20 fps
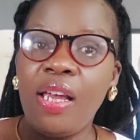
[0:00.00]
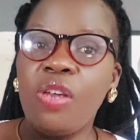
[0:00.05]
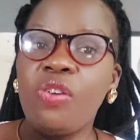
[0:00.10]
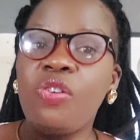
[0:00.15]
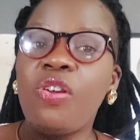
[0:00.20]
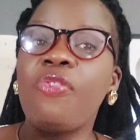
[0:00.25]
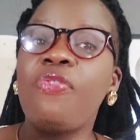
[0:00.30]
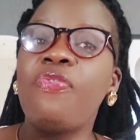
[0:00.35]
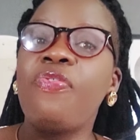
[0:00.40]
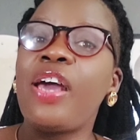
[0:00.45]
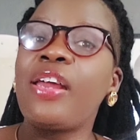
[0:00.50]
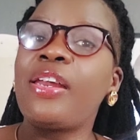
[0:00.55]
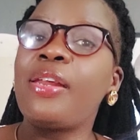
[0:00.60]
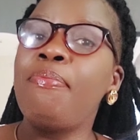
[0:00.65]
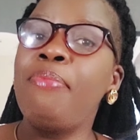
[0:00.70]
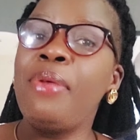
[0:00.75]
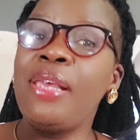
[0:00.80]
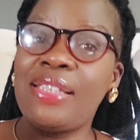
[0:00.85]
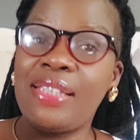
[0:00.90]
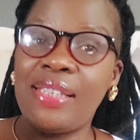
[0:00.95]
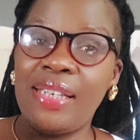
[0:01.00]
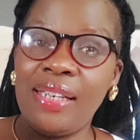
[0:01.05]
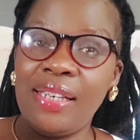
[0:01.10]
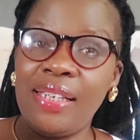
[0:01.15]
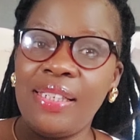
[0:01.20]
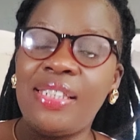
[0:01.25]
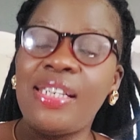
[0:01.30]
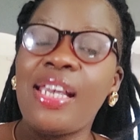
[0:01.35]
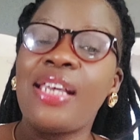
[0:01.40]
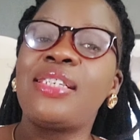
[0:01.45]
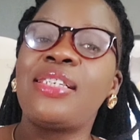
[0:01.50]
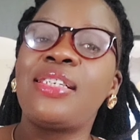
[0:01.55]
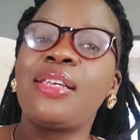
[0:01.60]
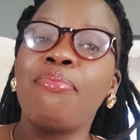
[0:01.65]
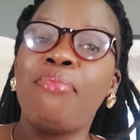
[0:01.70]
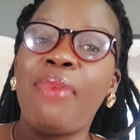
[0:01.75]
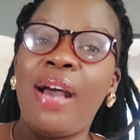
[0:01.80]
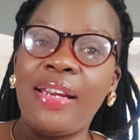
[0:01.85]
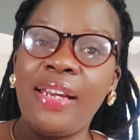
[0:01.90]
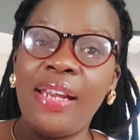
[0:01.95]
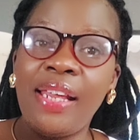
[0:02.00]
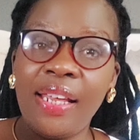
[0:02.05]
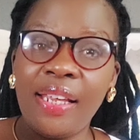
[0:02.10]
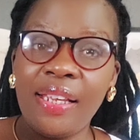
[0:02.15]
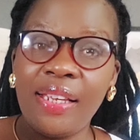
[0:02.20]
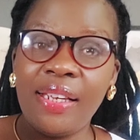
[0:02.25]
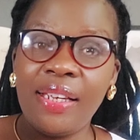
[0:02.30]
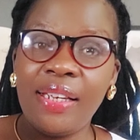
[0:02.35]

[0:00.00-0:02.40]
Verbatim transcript: You're very busy chasing money,